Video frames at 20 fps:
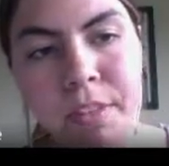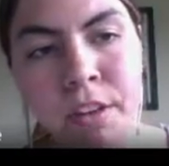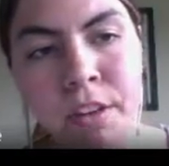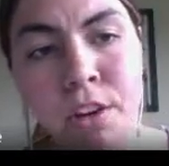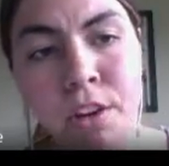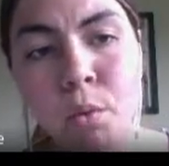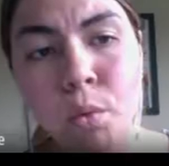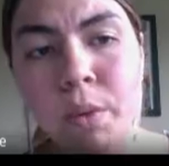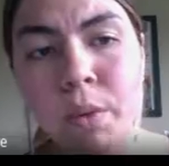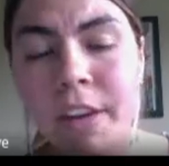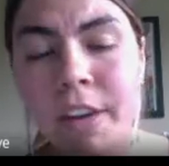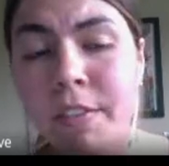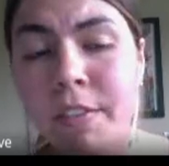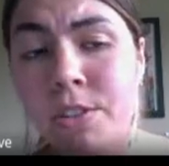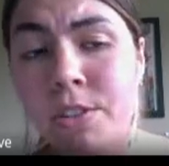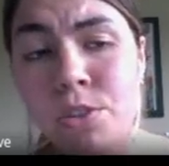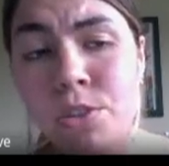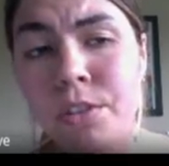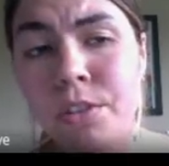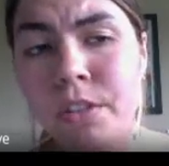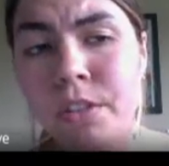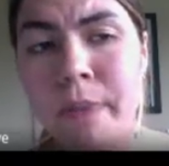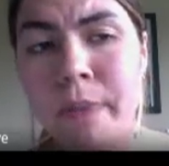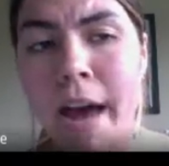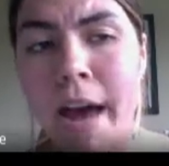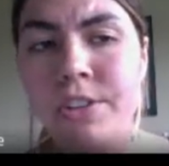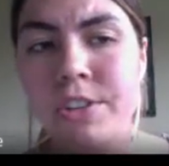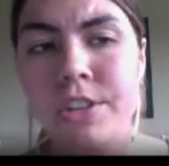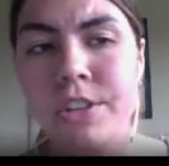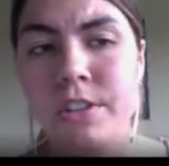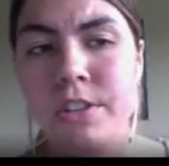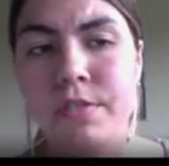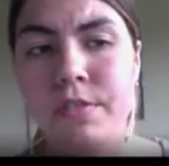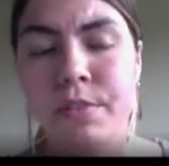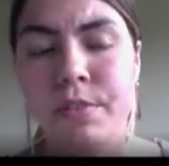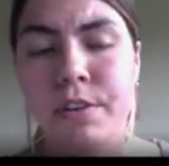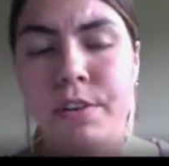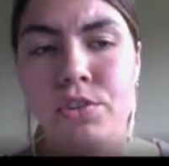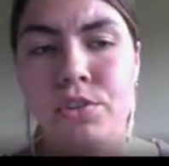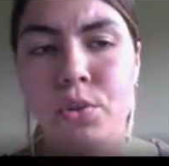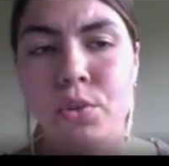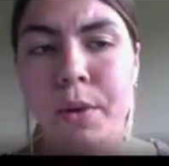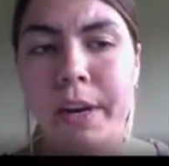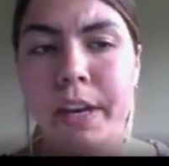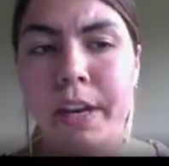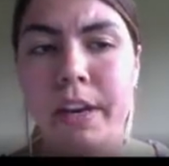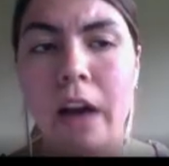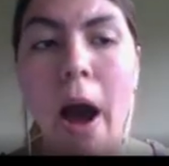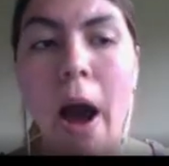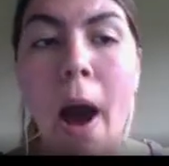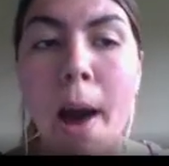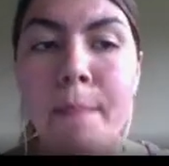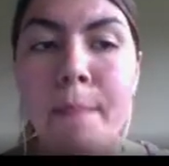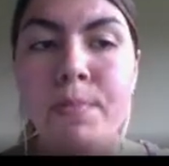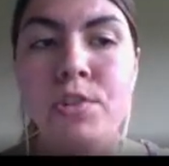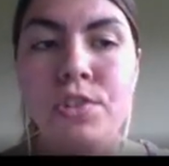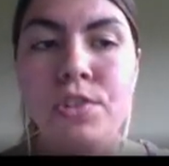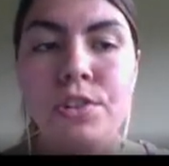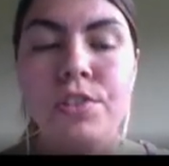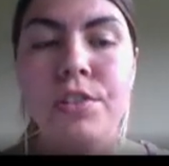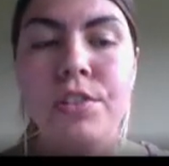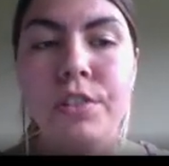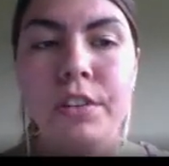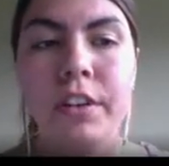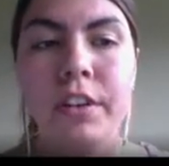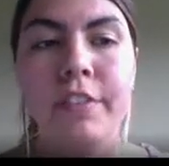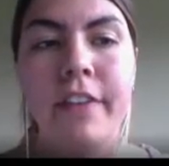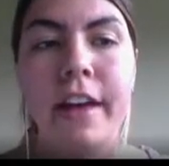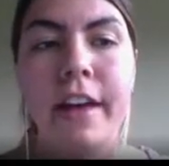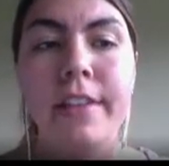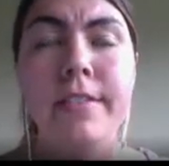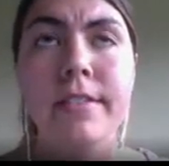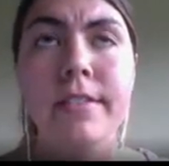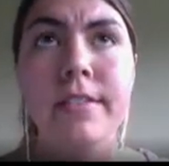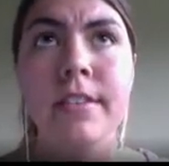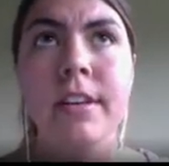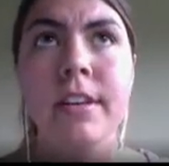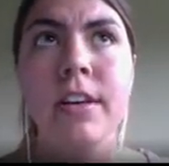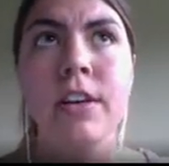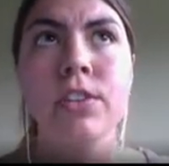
we've given students badges for joining optional events.